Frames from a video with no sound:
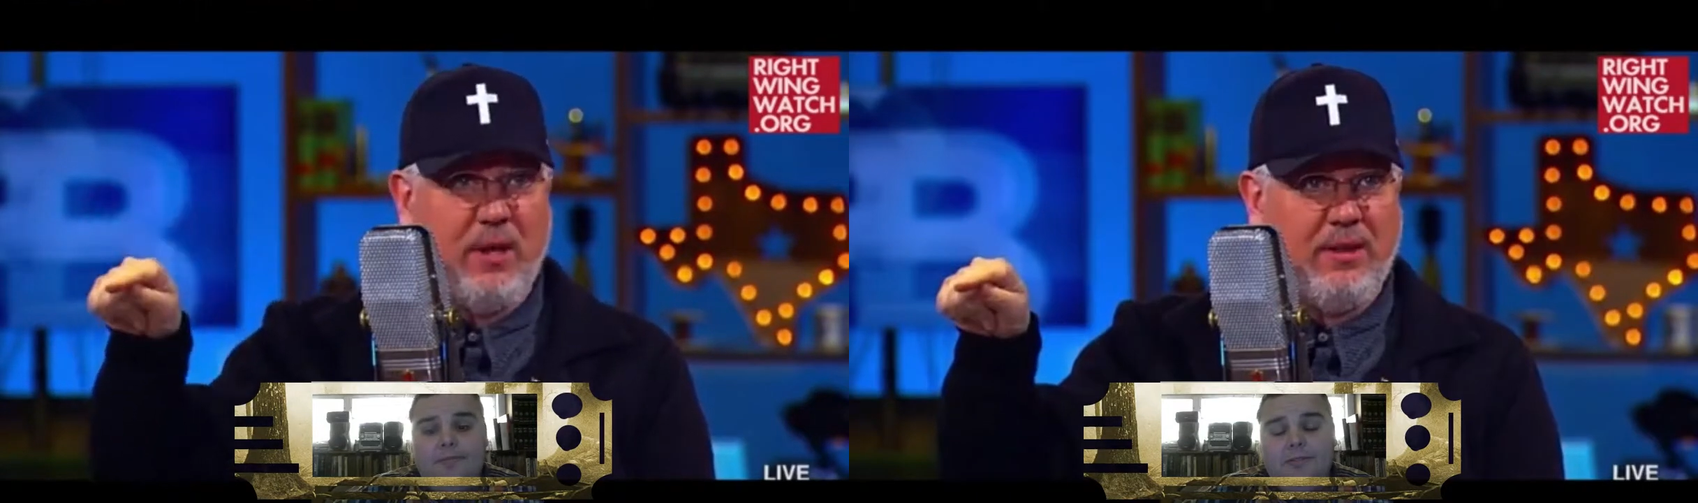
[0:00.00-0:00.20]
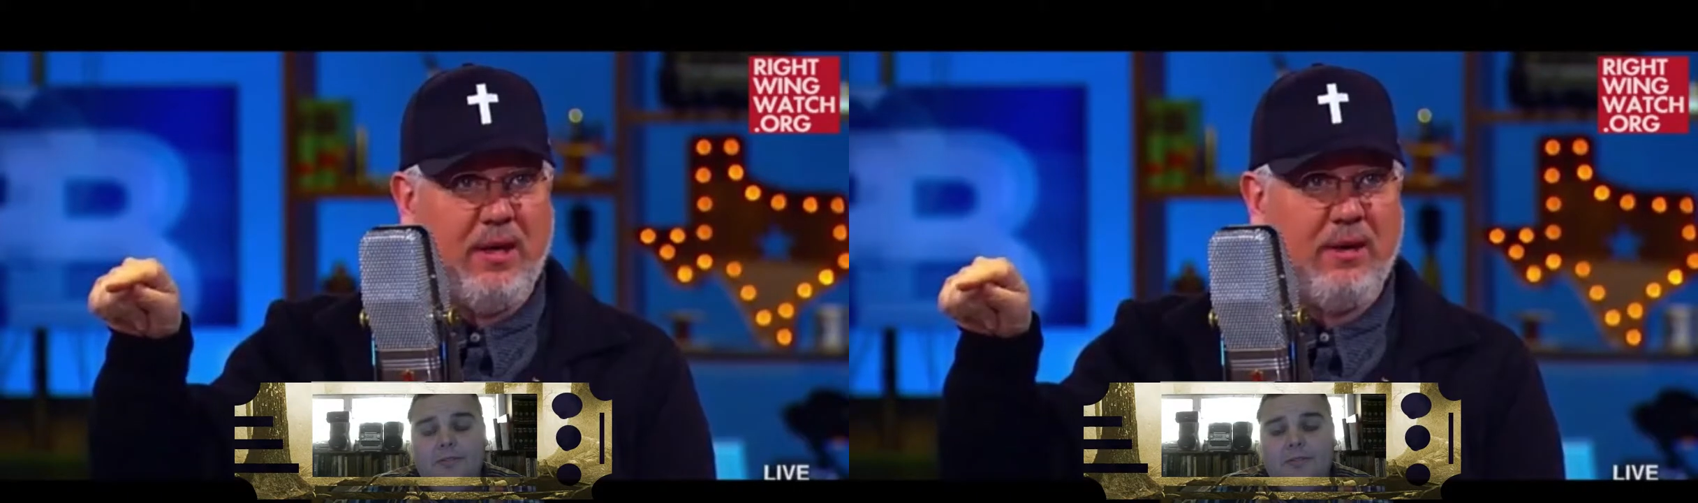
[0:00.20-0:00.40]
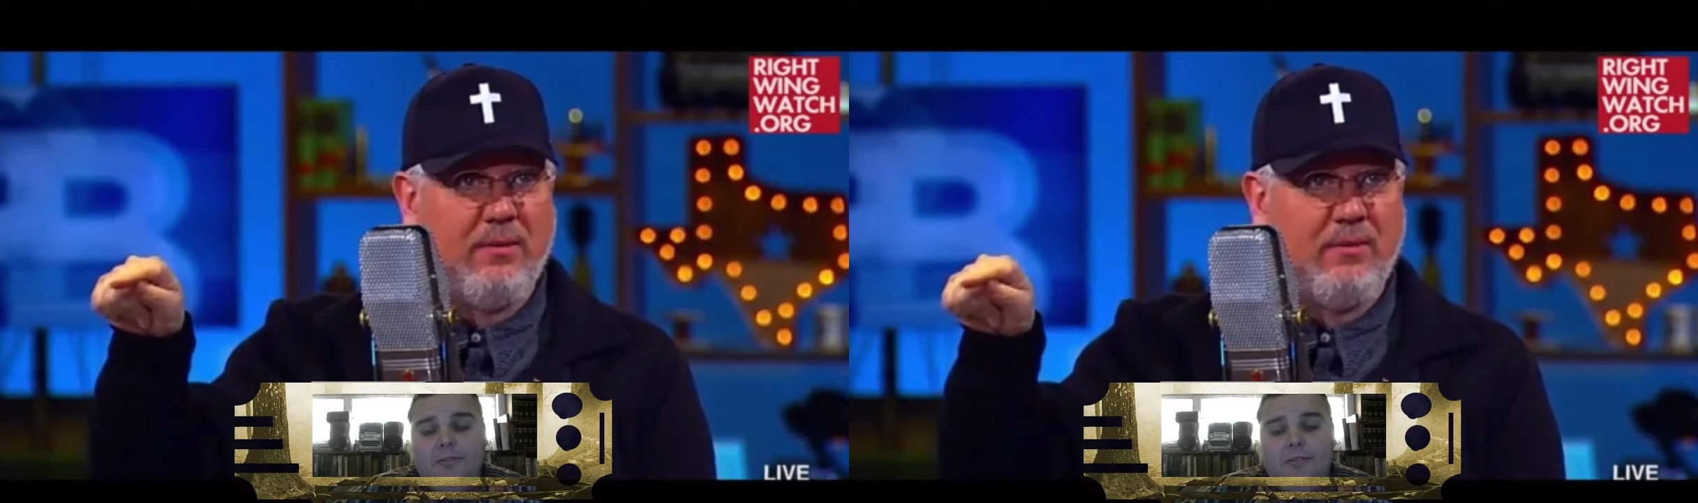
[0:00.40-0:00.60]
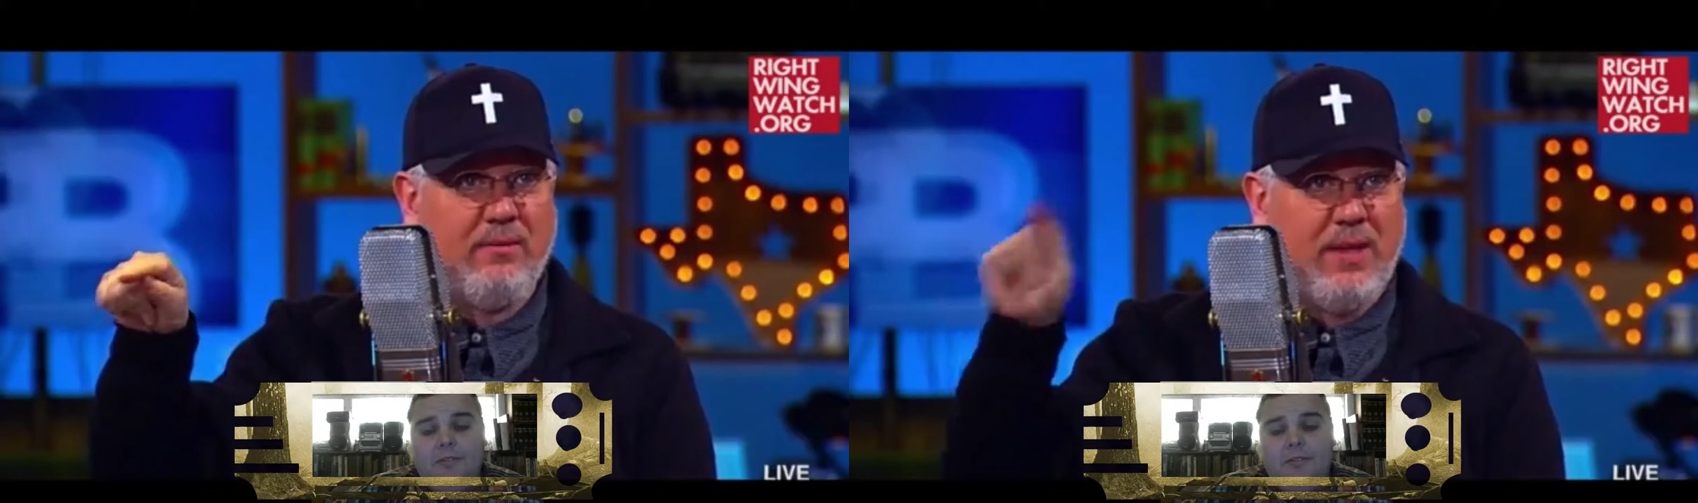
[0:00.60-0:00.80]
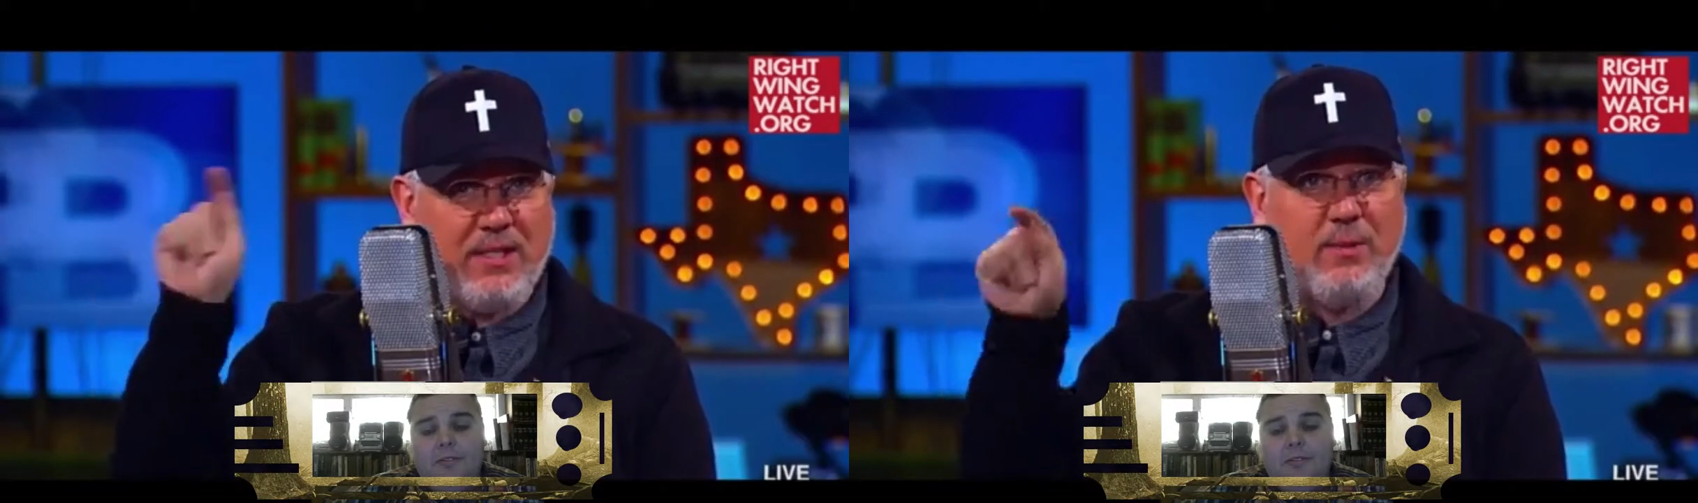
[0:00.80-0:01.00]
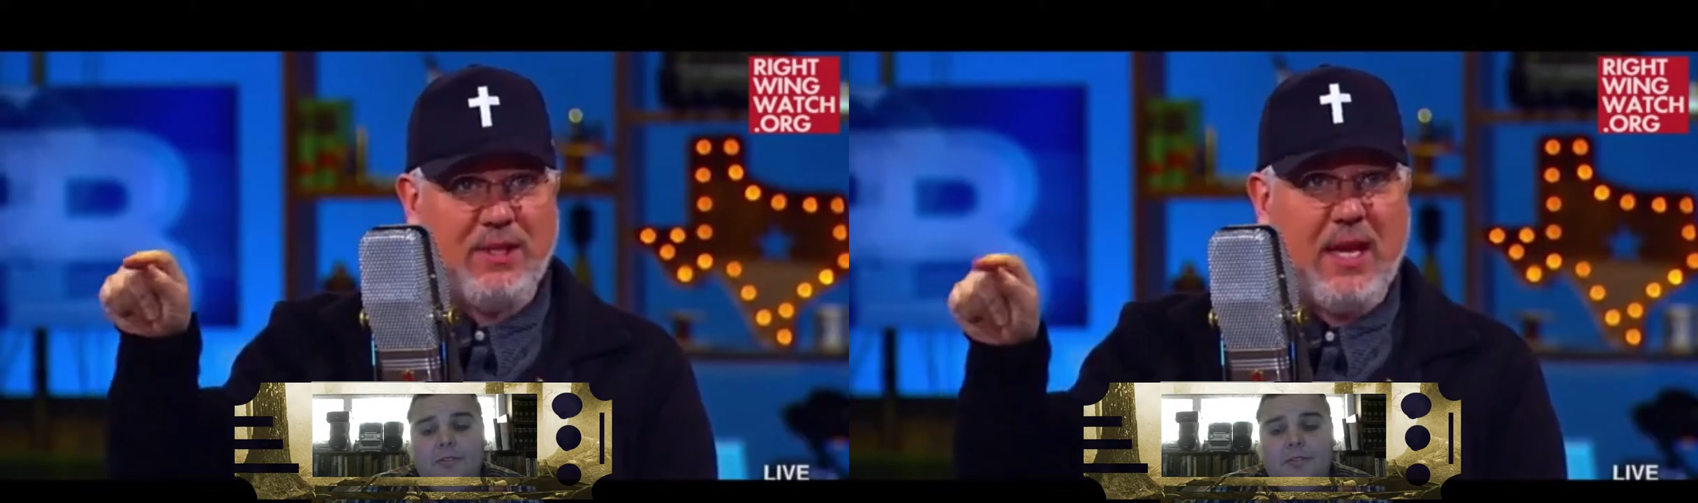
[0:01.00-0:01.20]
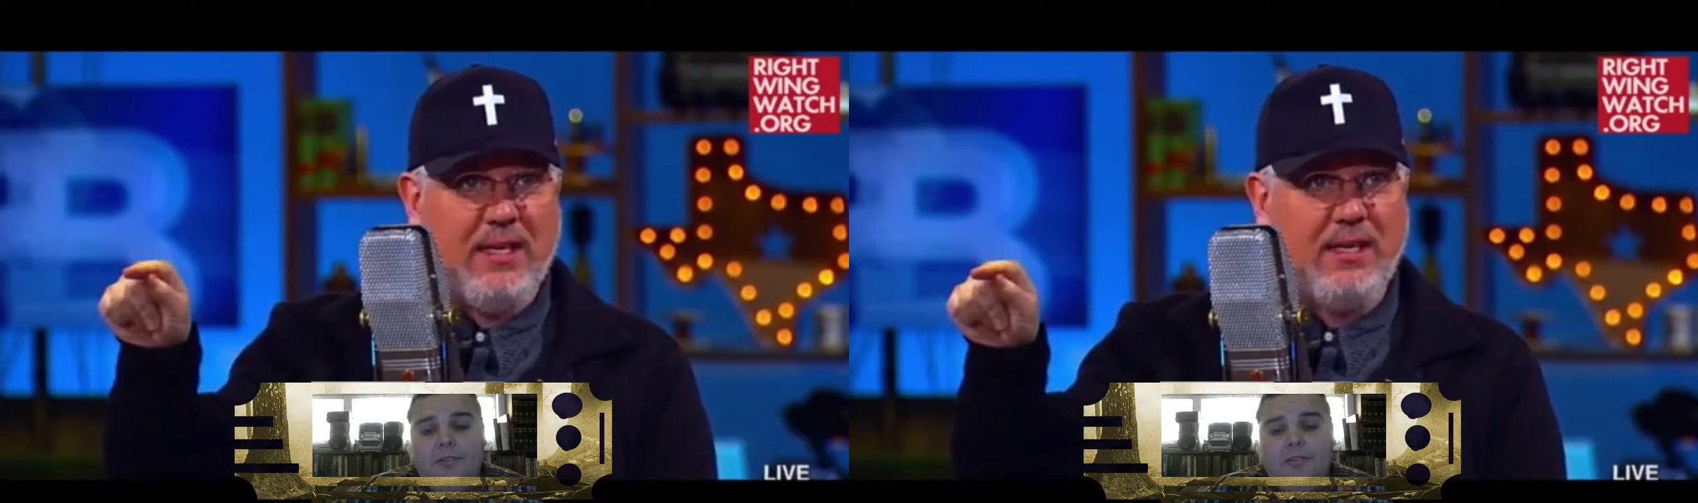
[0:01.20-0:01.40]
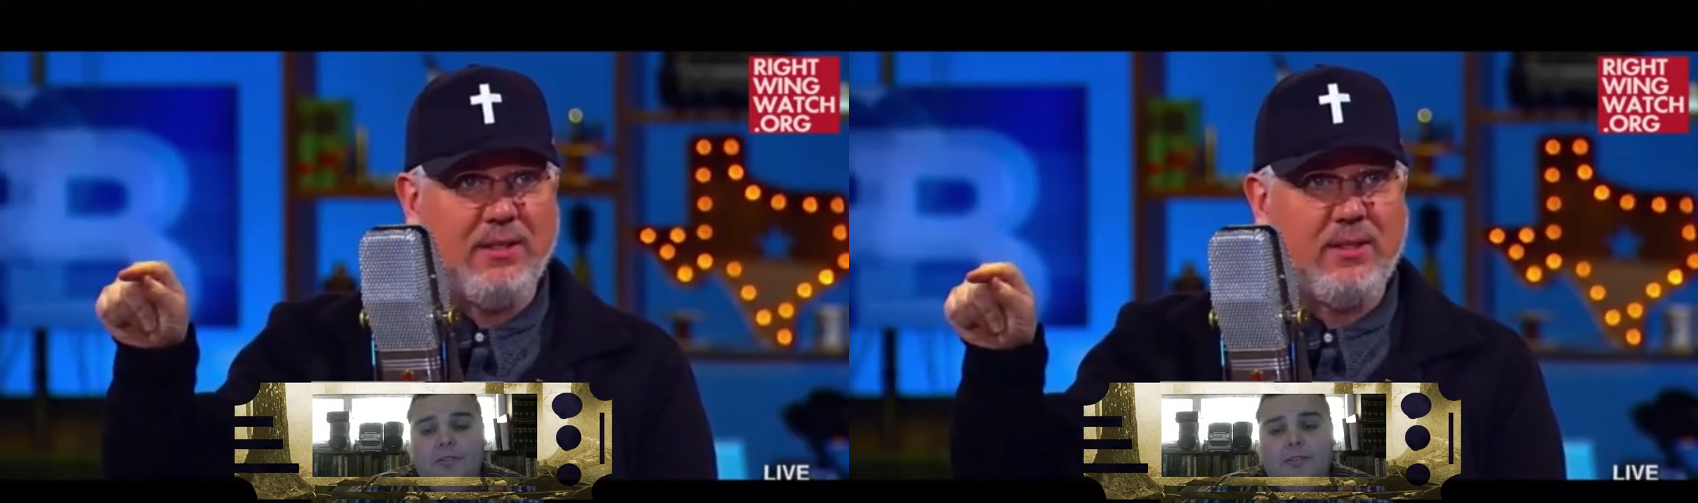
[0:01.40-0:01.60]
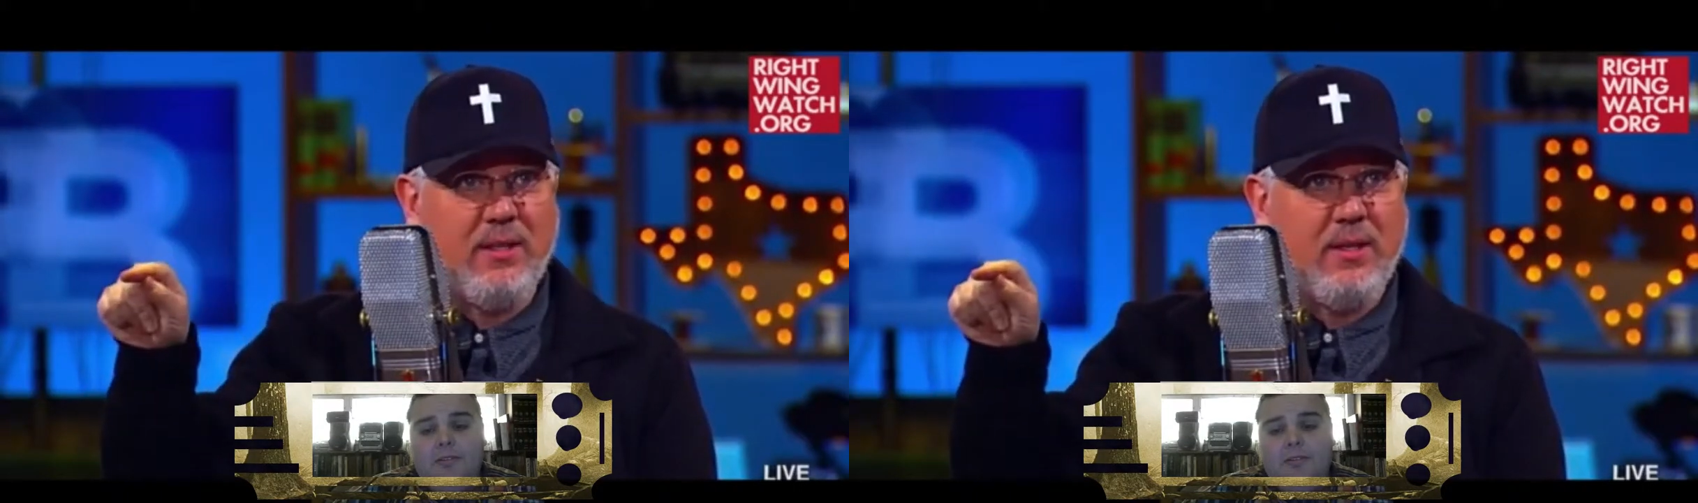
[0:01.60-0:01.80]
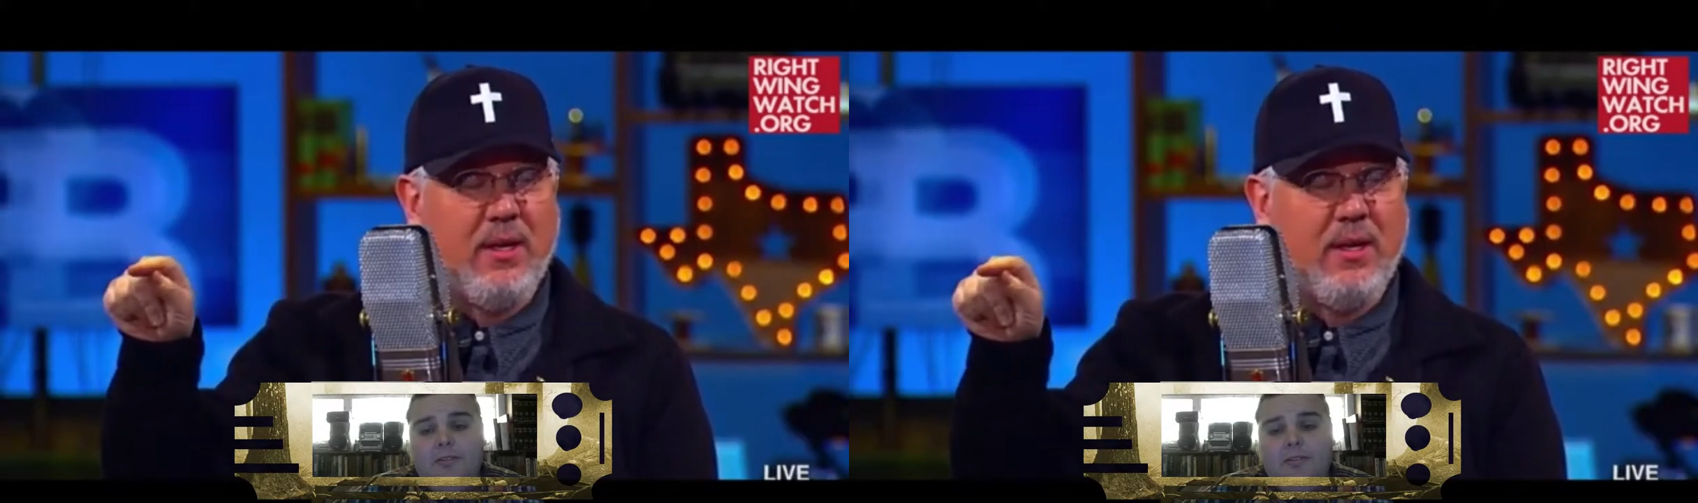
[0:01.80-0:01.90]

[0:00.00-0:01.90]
right there. Wow. That's what that is.